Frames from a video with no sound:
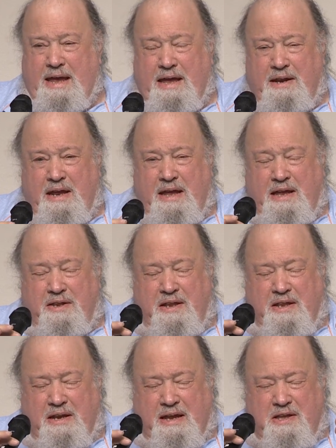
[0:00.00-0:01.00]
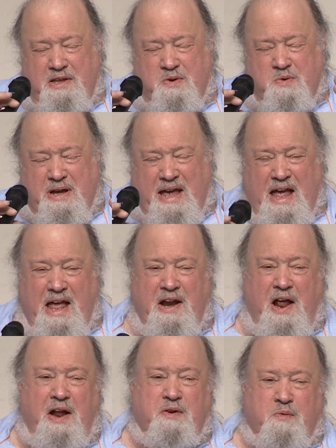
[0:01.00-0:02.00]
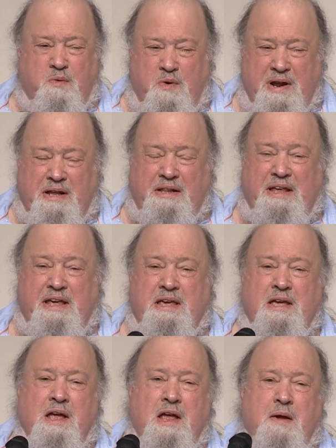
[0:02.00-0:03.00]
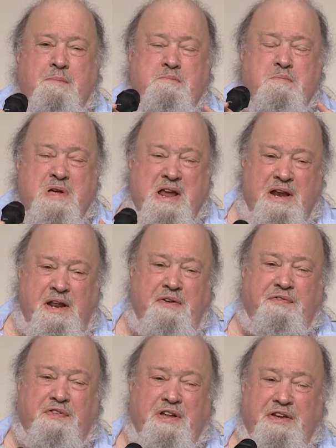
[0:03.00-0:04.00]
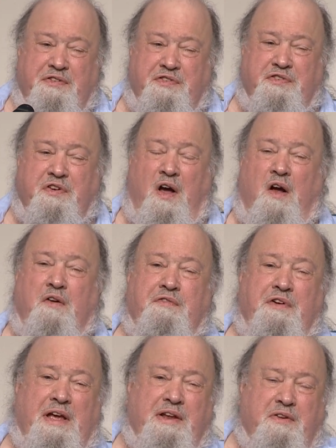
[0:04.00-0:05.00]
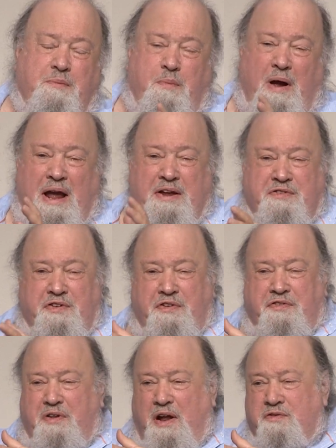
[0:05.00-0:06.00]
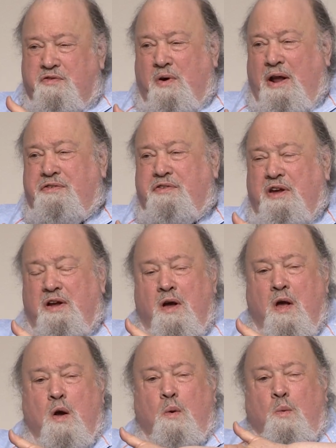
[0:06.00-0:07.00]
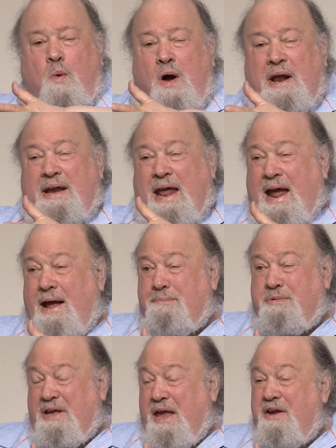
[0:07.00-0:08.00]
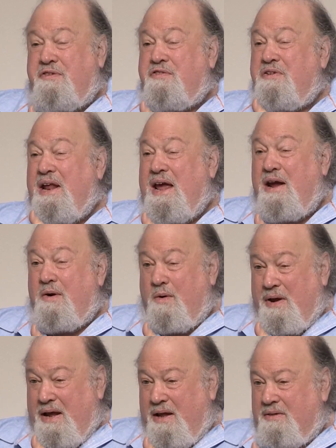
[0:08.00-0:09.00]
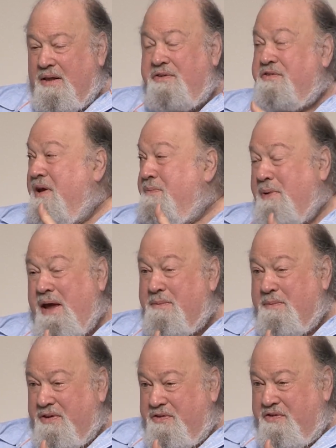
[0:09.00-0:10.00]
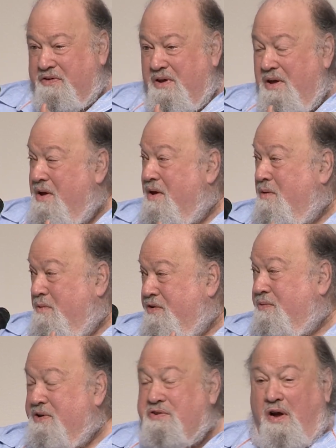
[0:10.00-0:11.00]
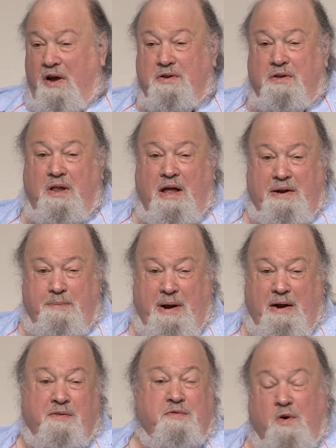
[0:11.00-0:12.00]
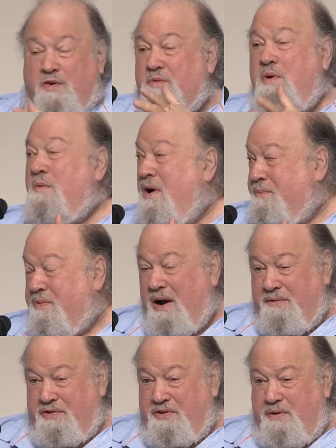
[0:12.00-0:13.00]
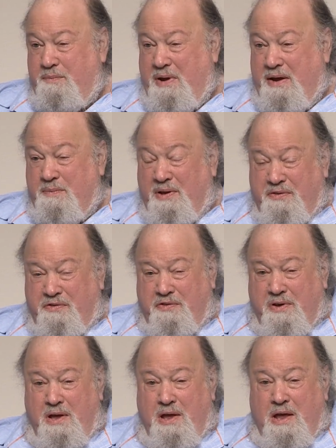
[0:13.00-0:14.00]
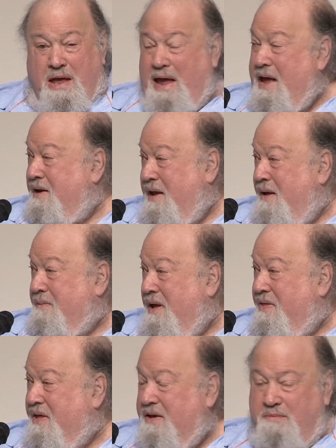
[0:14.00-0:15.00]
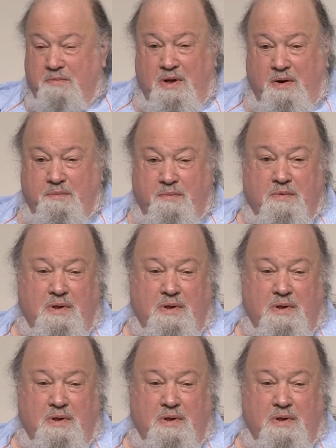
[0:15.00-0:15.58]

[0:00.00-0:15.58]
You cannot really meaningfully solve it by just addressing one application area, let's say payments, which we talk a lot about. Of course, we want privacy in payments, and I think, you know,